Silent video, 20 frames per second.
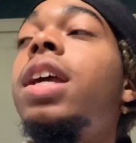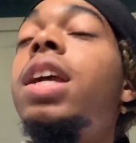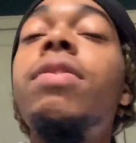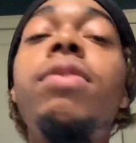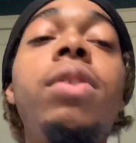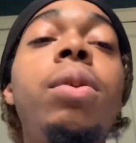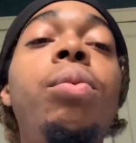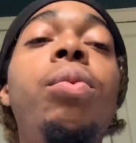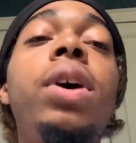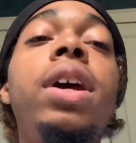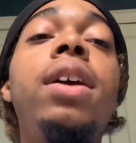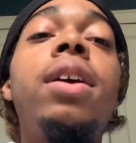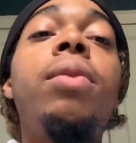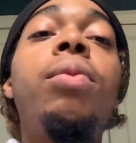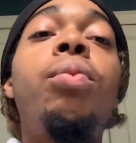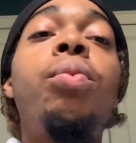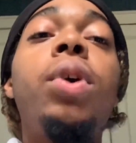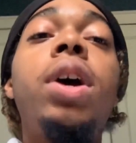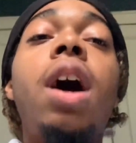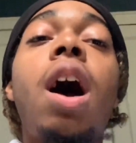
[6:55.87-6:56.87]
even with
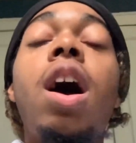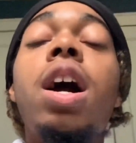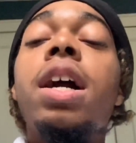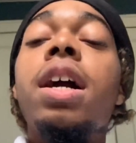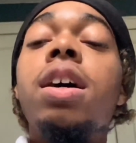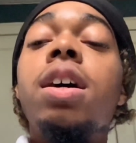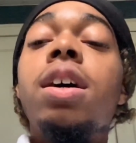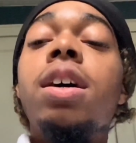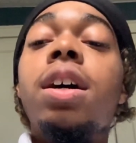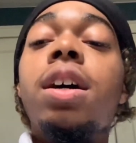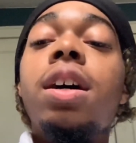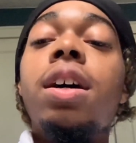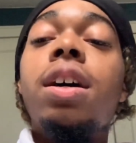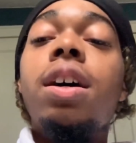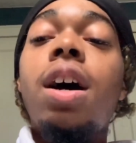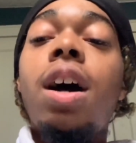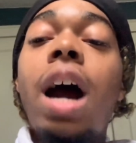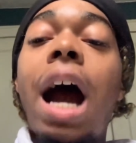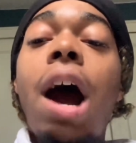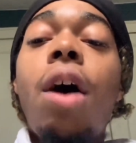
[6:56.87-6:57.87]
with our uh
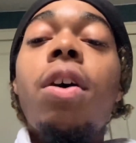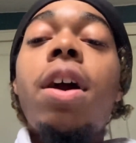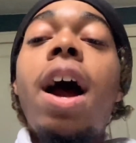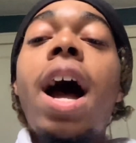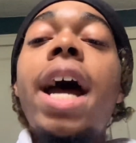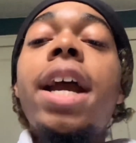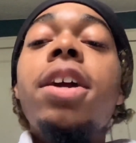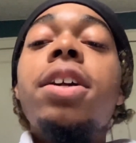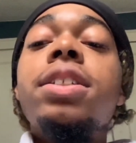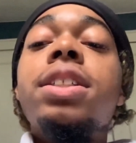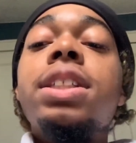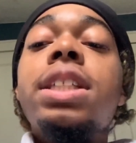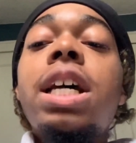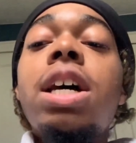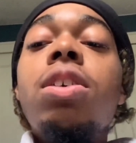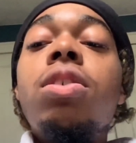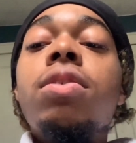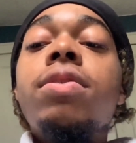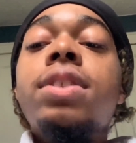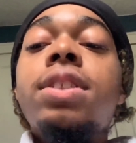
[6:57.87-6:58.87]
our higher
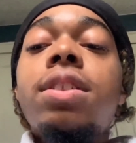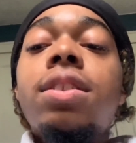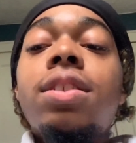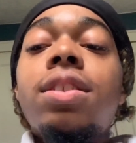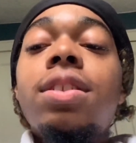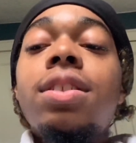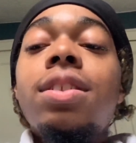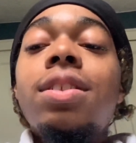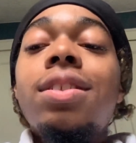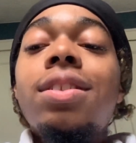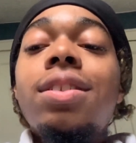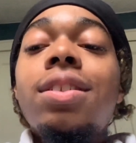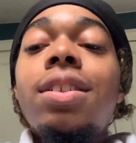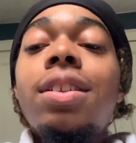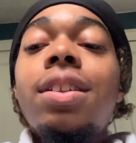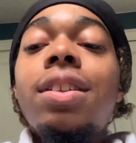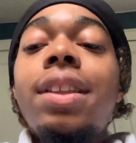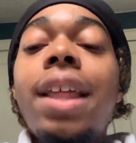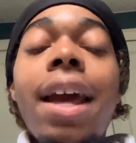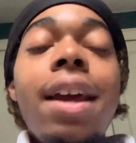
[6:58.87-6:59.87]
selves,
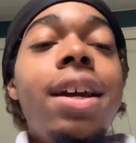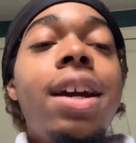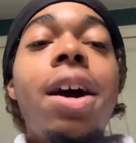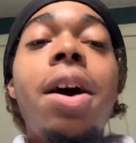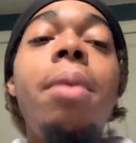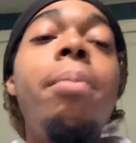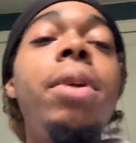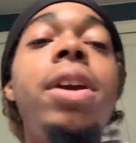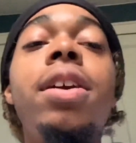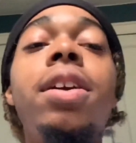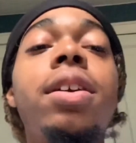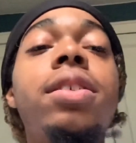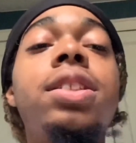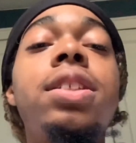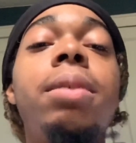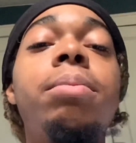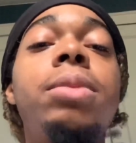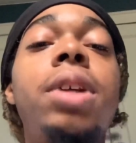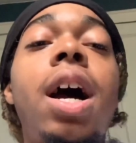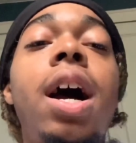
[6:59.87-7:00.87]
they come here
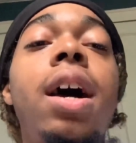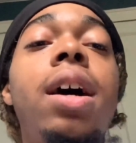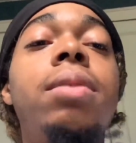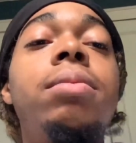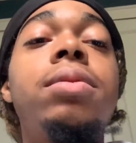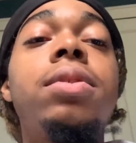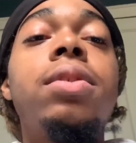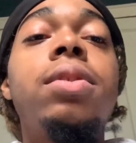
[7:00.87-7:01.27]
sometimes.